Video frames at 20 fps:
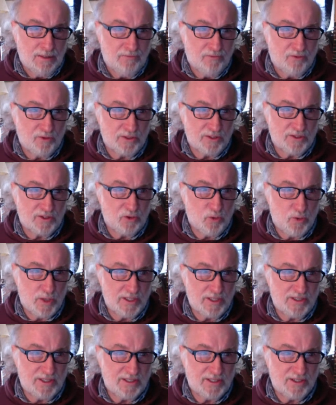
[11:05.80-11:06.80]
verses
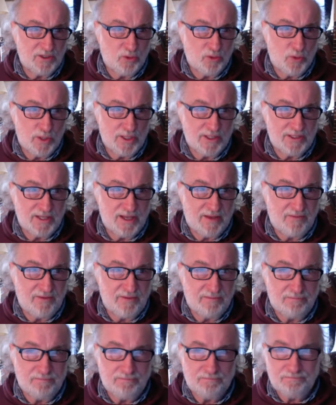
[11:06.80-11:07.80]
26 and
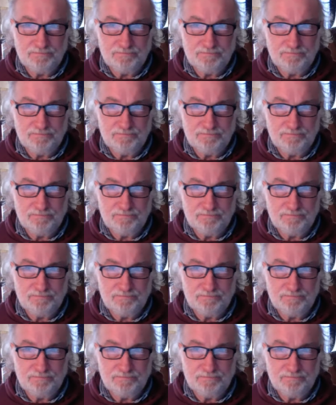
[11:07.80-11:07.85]
27,